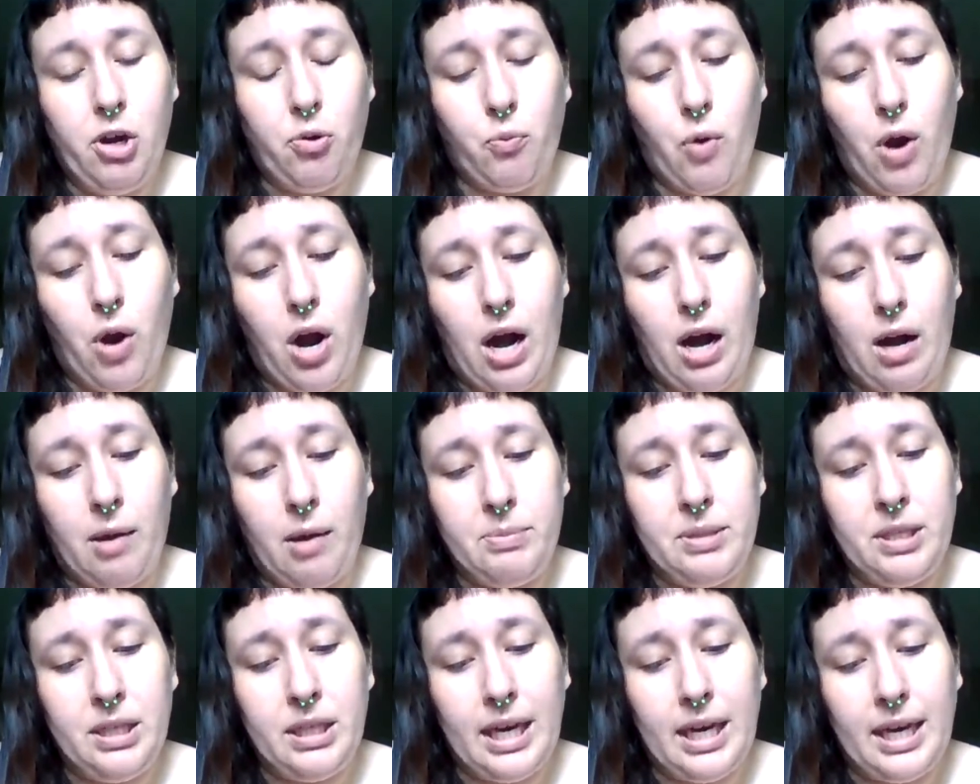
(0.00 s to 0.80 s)

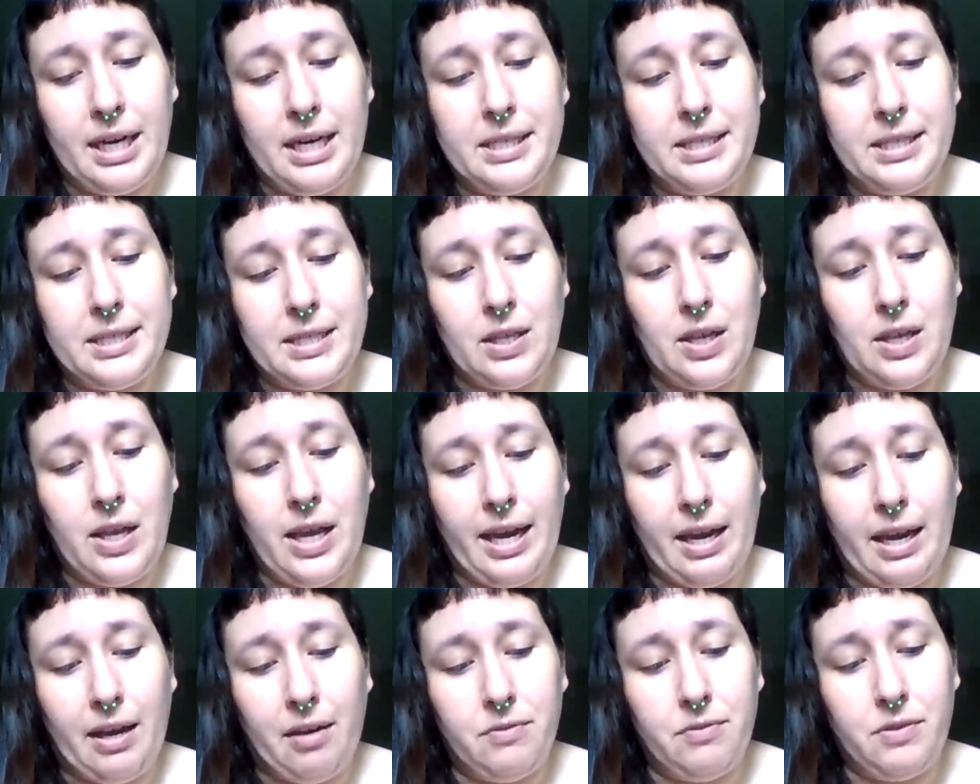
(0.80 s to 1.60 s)
robbed, and
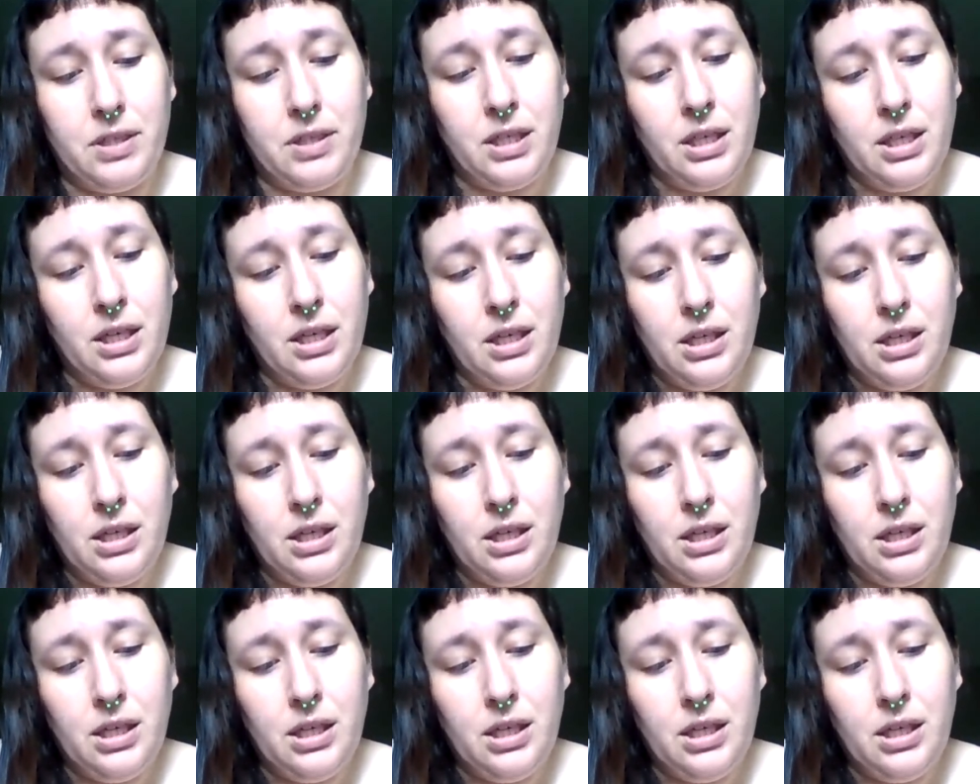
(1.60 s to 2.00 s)
enslaved